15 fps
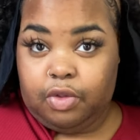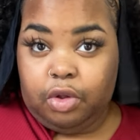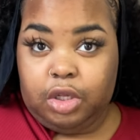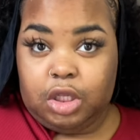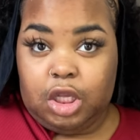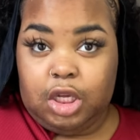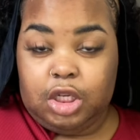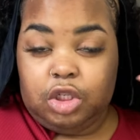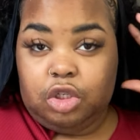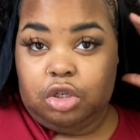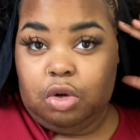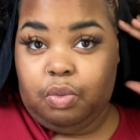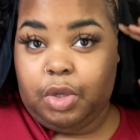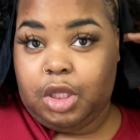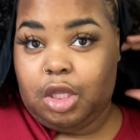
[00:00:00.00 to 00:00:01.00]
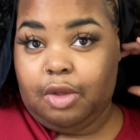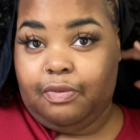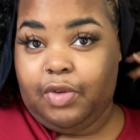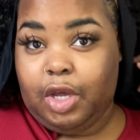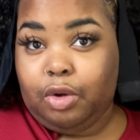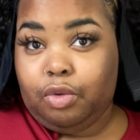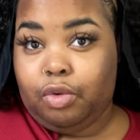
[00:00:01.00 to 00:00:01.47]
The only thing is you don't want the
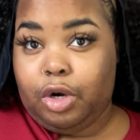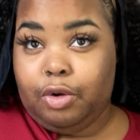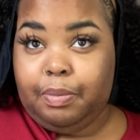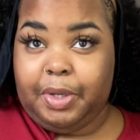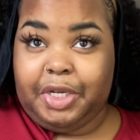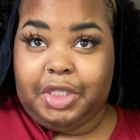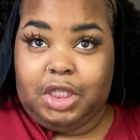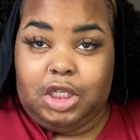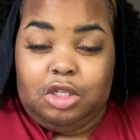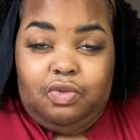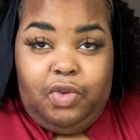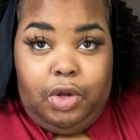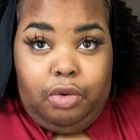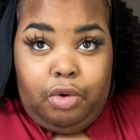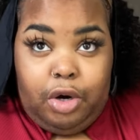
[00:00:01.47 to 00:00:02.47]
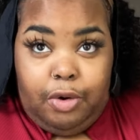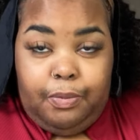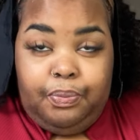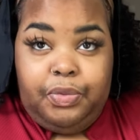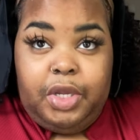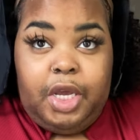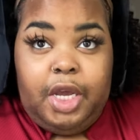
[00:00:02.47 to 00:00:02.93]
Velcro, because it is Velcro,
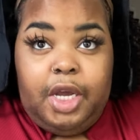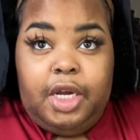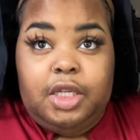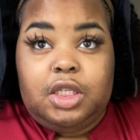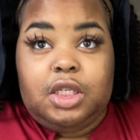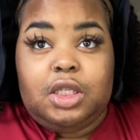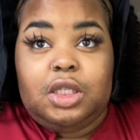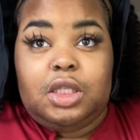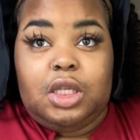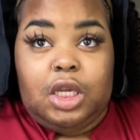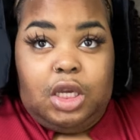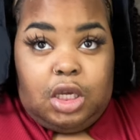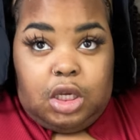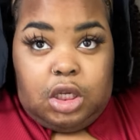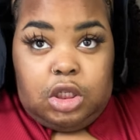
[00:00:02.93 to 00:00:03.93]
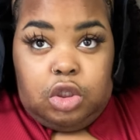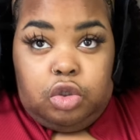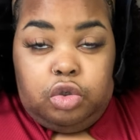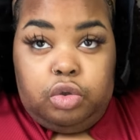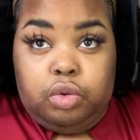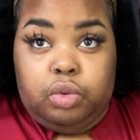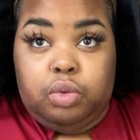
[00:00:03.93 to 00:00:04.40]
to stick
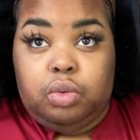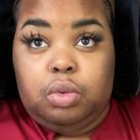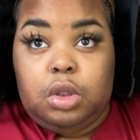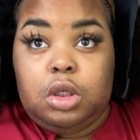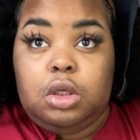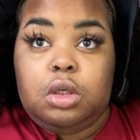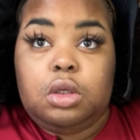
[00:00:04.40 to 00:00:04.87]
to